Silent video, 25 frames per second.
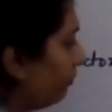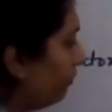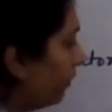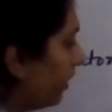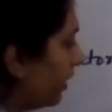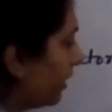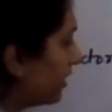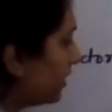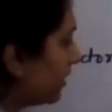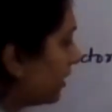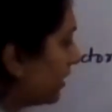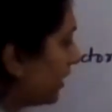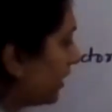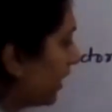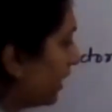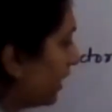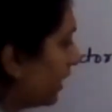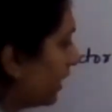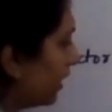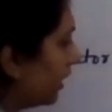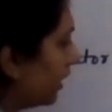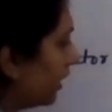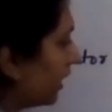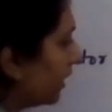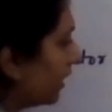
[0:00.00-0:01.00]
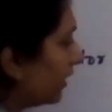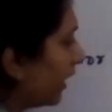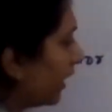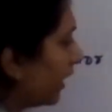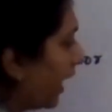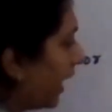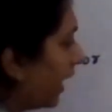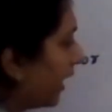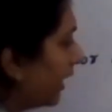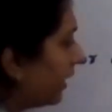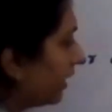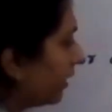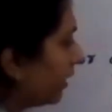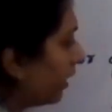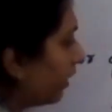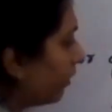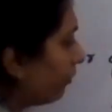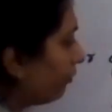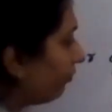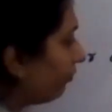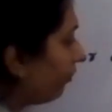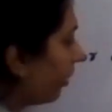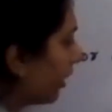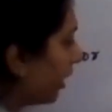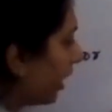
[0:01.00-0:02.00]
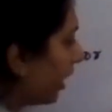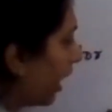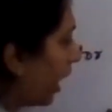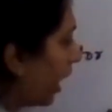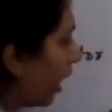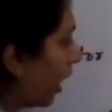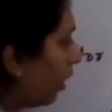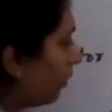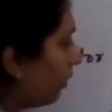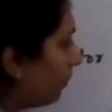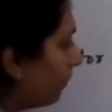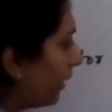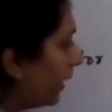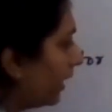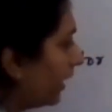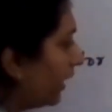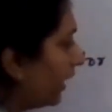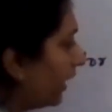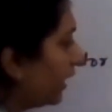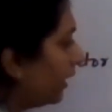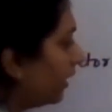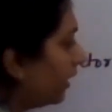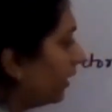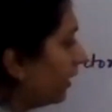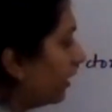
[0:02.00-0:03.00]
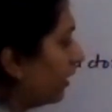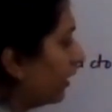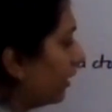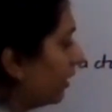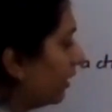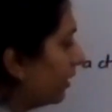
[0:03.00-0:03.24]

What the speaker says: We see that for how many